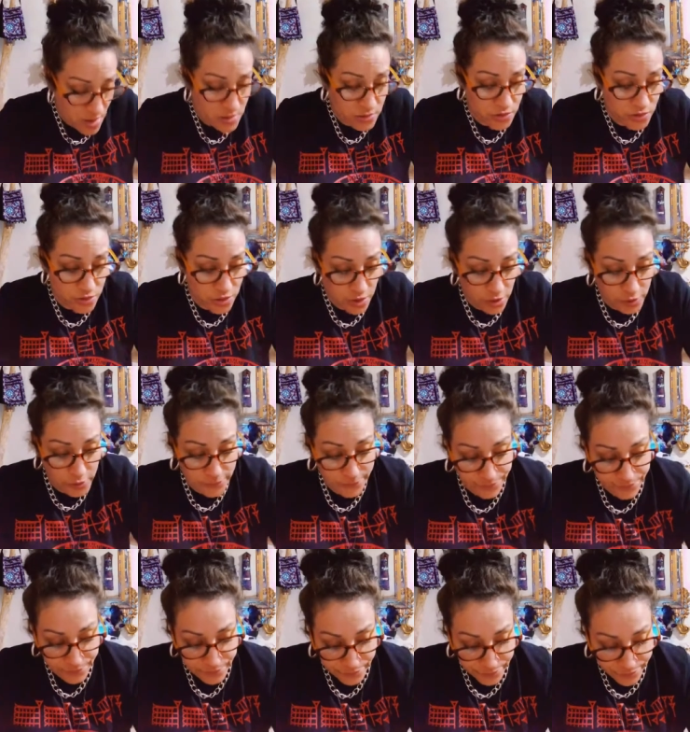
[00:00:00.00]
So
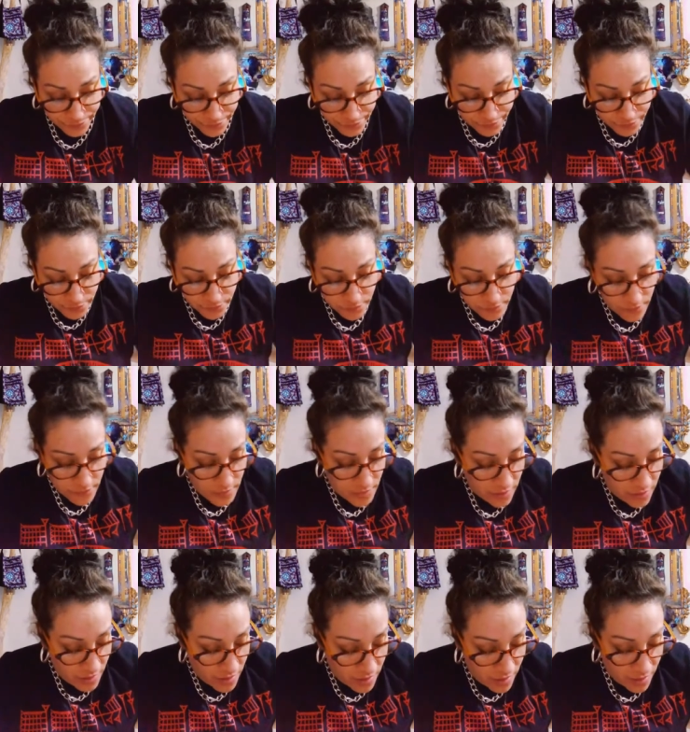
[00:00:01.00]

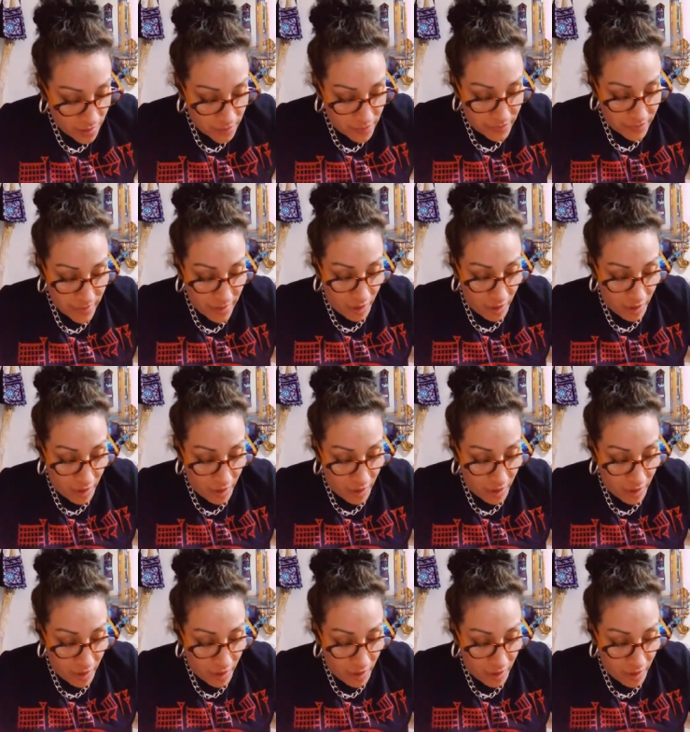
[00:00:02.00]
um,